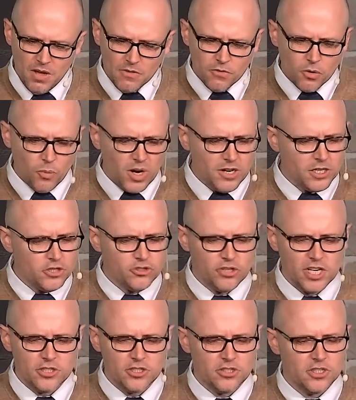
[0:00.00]
For where your
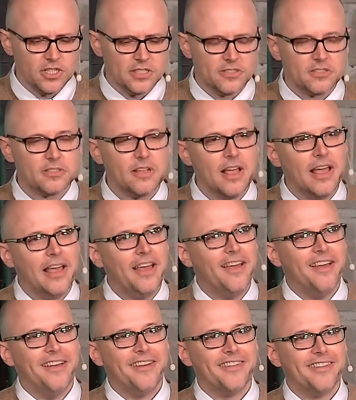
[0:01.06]
treasure is,
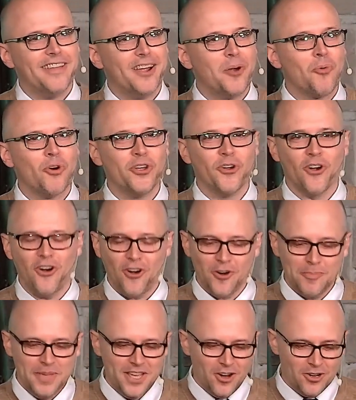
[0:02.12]
there will your heart
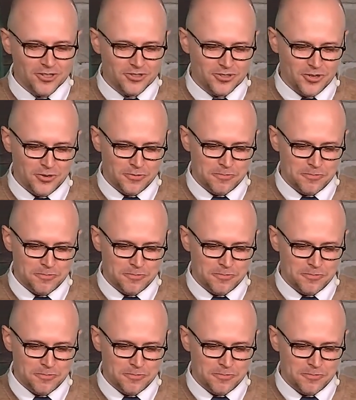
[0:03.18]
be also.